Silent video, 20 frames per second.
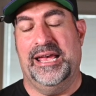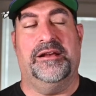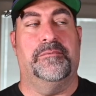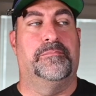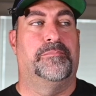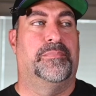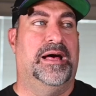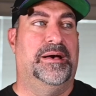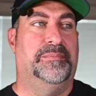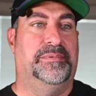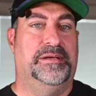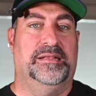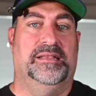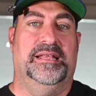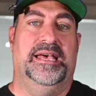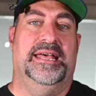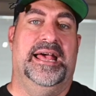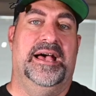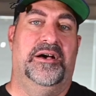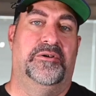I could probably
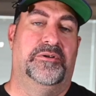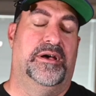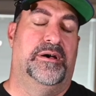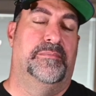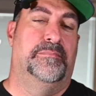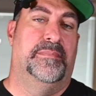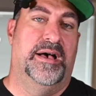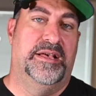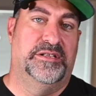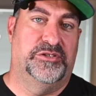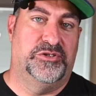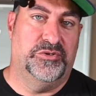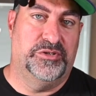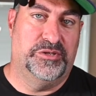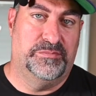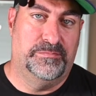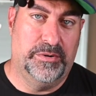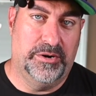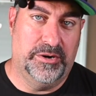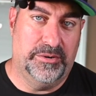let out a
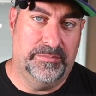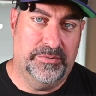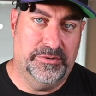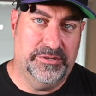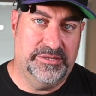monstrous burp